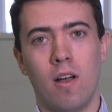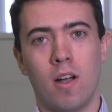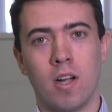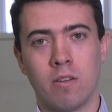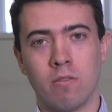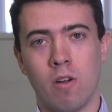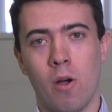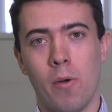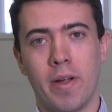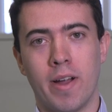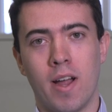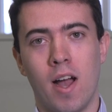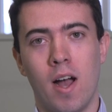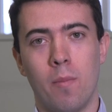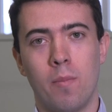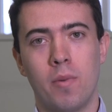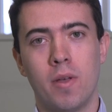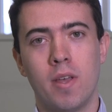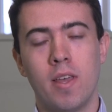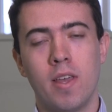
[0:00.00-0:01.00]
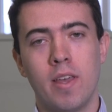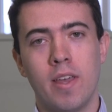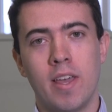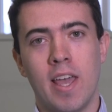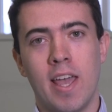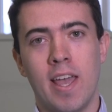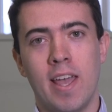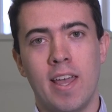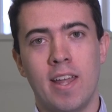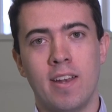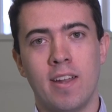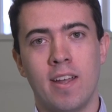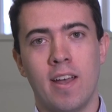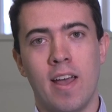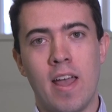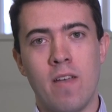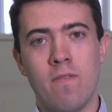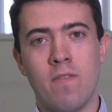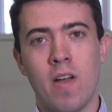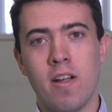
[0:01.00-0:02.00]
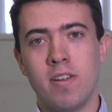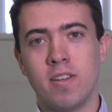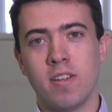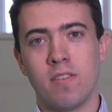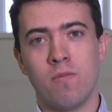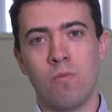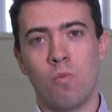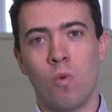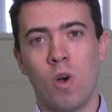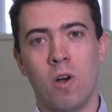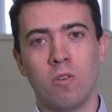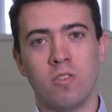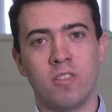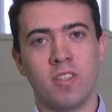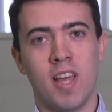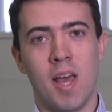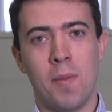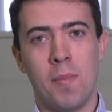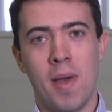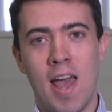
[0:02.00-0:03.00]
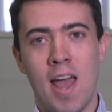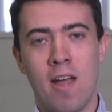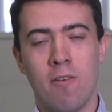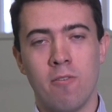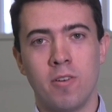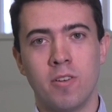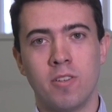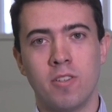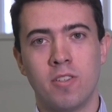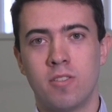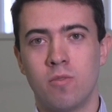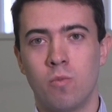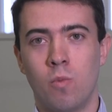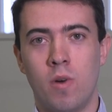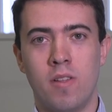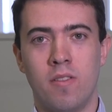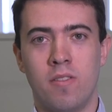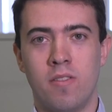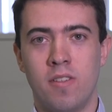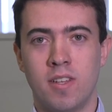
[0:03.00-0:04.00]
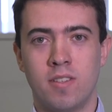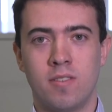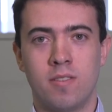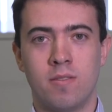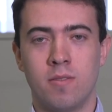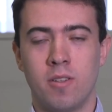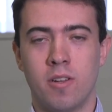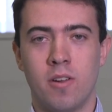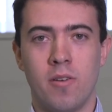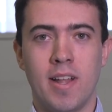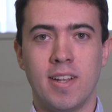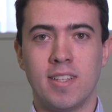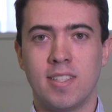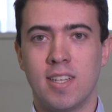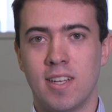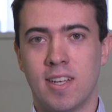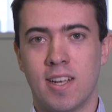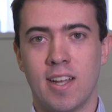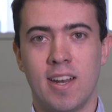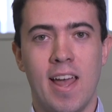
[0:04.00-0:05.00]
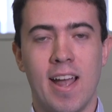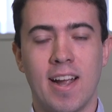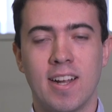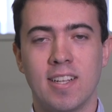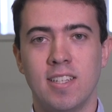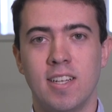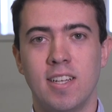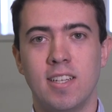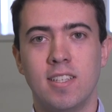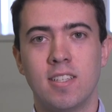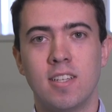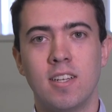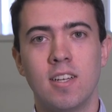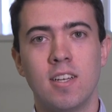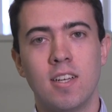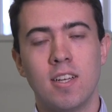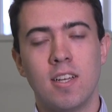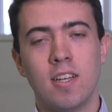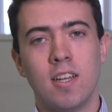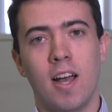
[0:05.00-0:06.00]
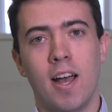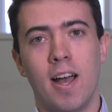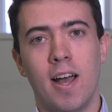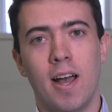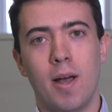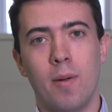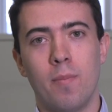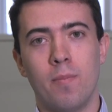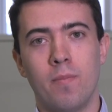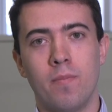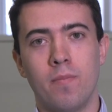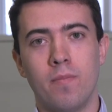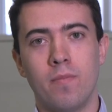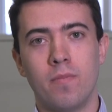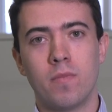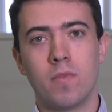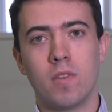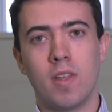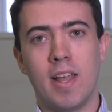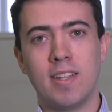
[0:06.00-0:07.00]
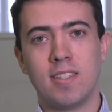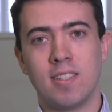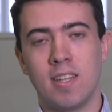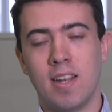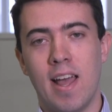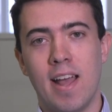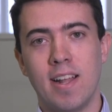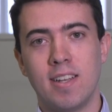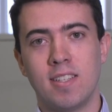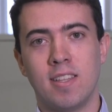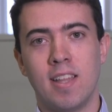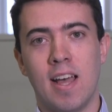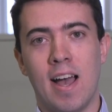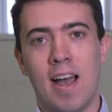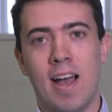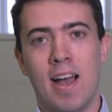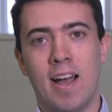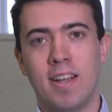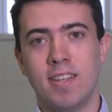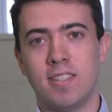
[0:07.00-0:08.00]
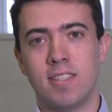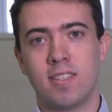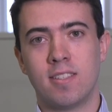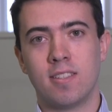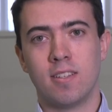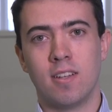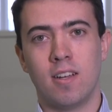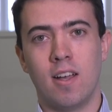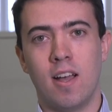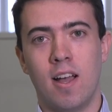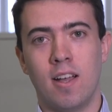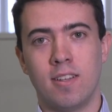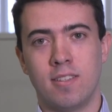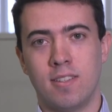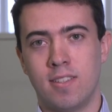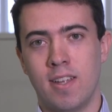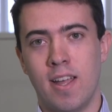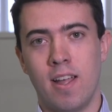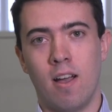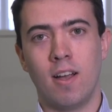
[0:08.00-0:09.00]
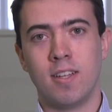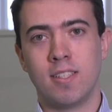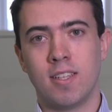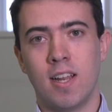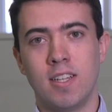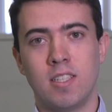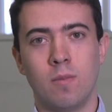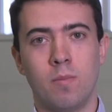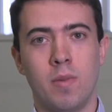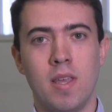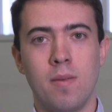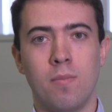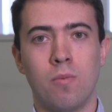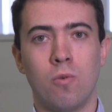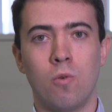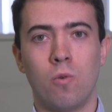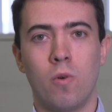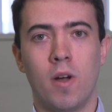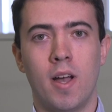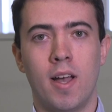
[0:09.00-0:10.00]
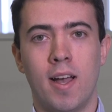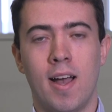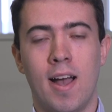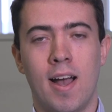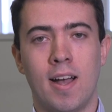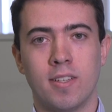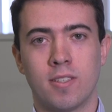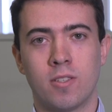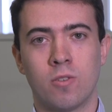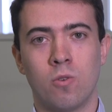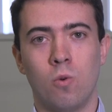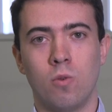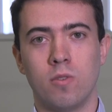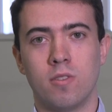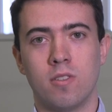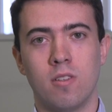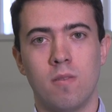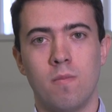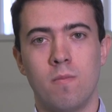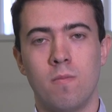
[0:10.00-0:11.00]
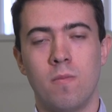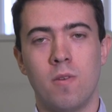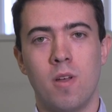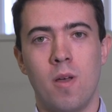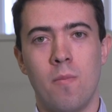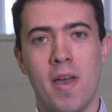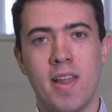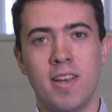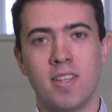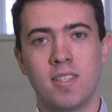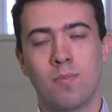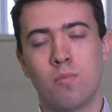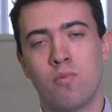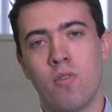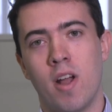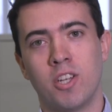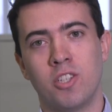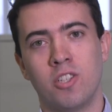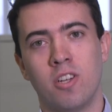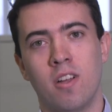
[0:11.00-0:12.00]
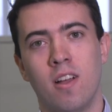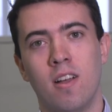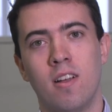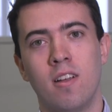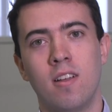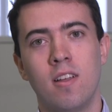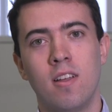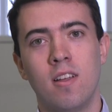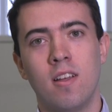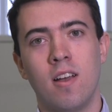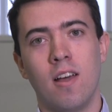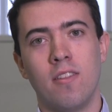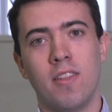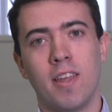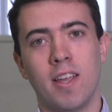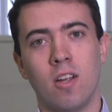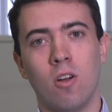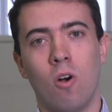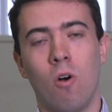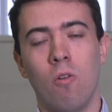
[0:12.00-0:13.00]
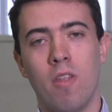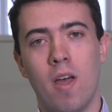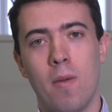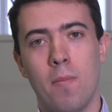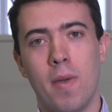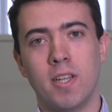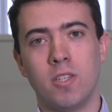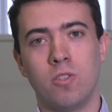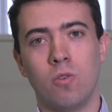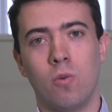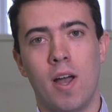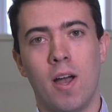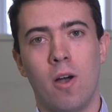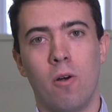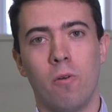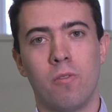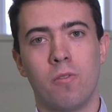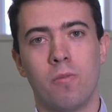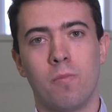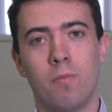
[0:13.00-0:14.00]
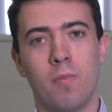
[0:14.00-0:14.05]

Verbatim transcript: are growing up in a very different world to their parents, with this, you know, interconnected internet that has, as I say, isolated people. It has caused them immense pressure, I think, on their mental health,